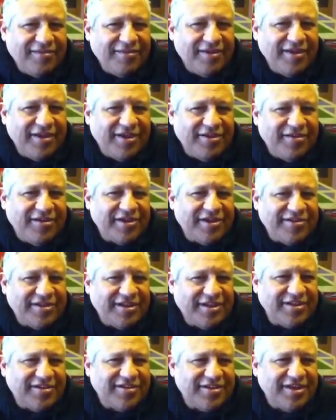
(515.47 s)
be
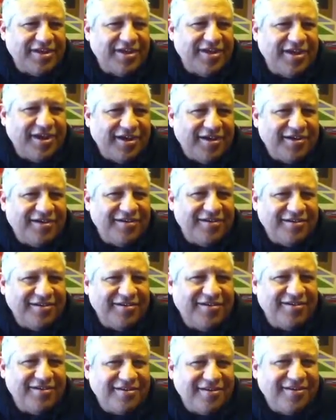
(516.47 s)
interesting to see
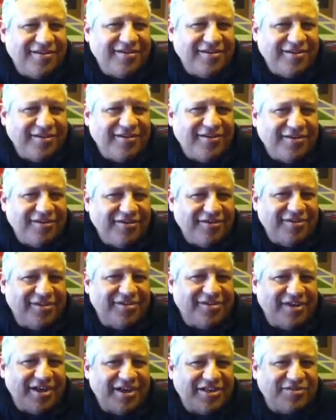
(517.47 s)

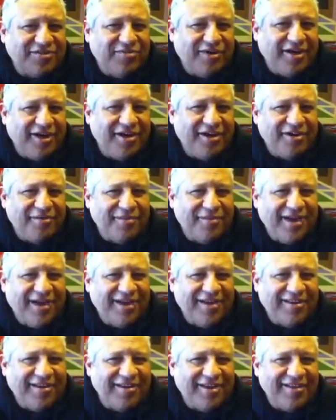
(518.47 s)
what transpired
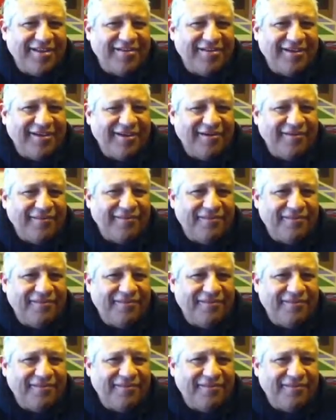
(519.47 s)
back in that time.